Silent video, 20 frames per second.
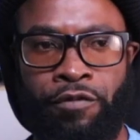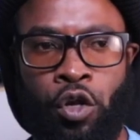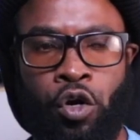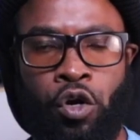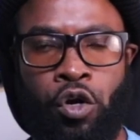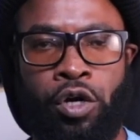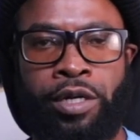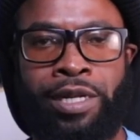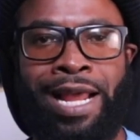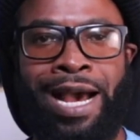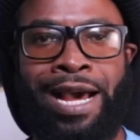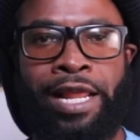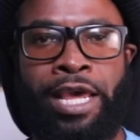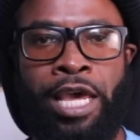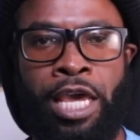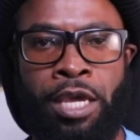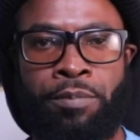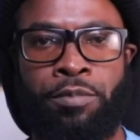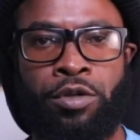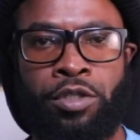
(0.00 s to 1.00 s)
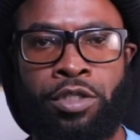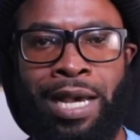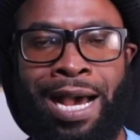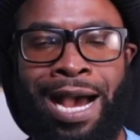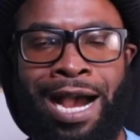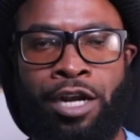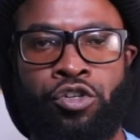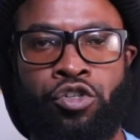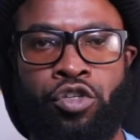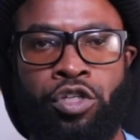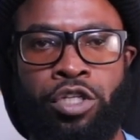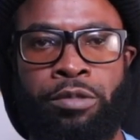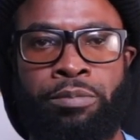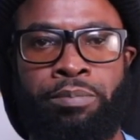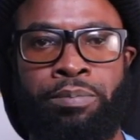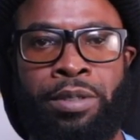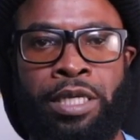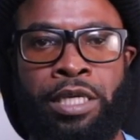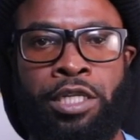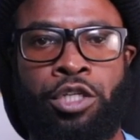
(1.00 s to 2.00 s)
They are not able to actually
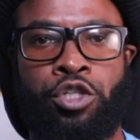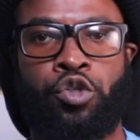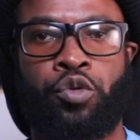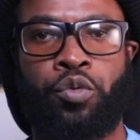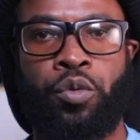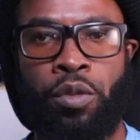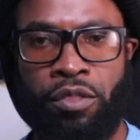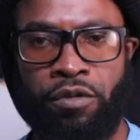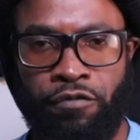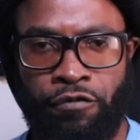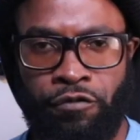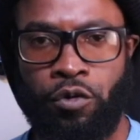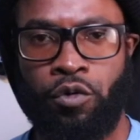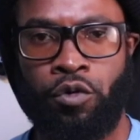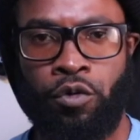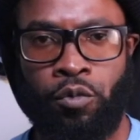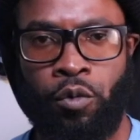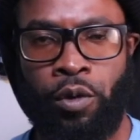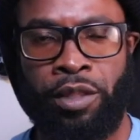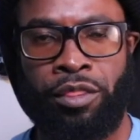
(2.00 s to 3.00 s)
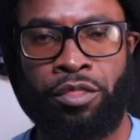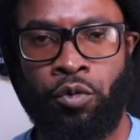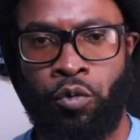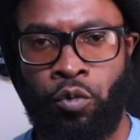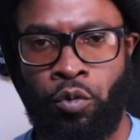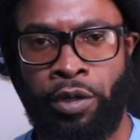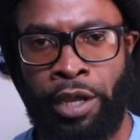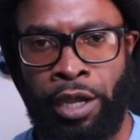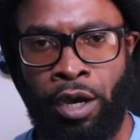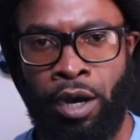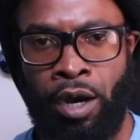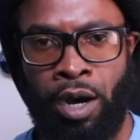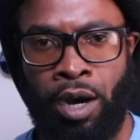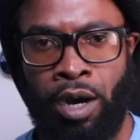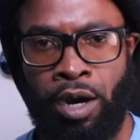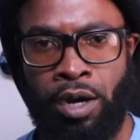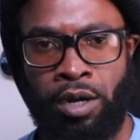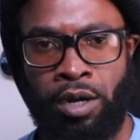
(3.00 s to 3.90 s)
be truthful with who they are.